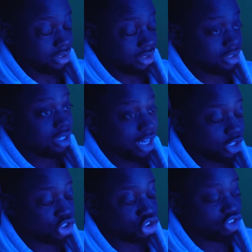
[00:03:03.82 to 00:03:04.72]
you know like you're
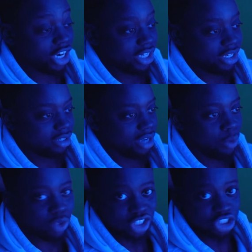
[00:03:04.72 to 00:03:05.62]
straining. I
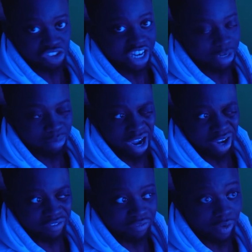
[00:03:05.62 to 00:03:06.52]
wasn't straining, but
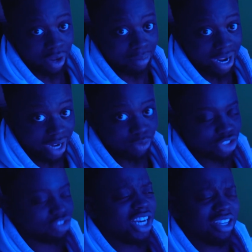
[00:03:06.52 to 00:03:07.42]
it felt like my head was
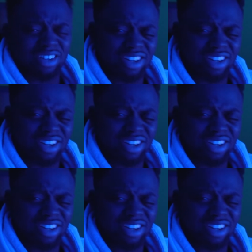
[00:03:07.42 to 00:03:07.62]
straight. You know